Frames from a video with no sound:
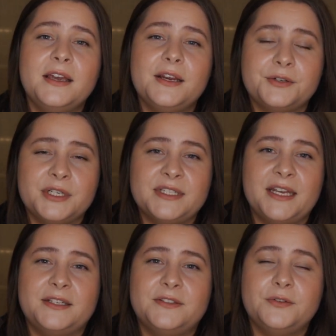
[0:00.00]

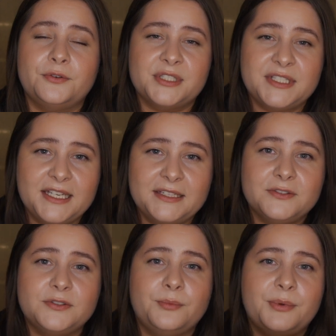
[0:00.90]
irritate your
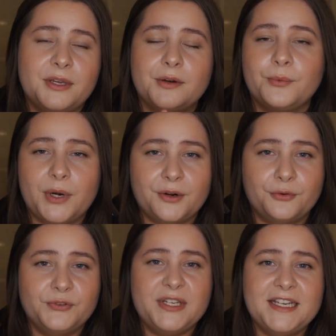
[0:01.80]
skin. So be aware
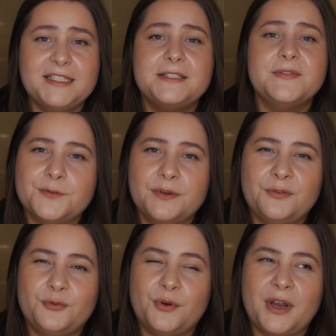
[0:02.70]
of that. So
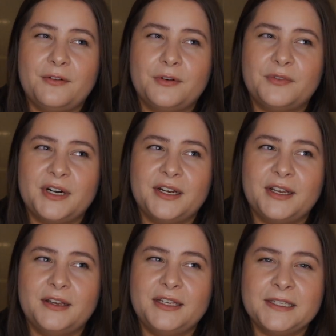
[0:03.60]
if you have a
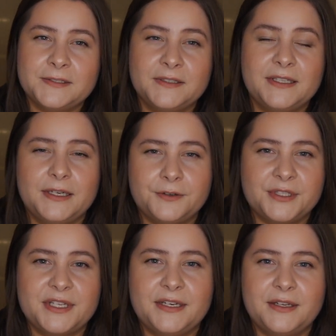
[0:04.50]
very easily
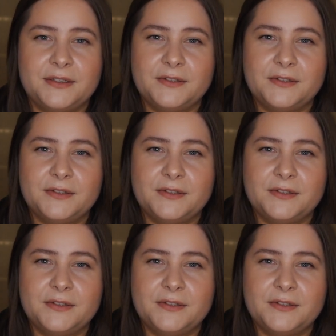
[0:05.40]
irritated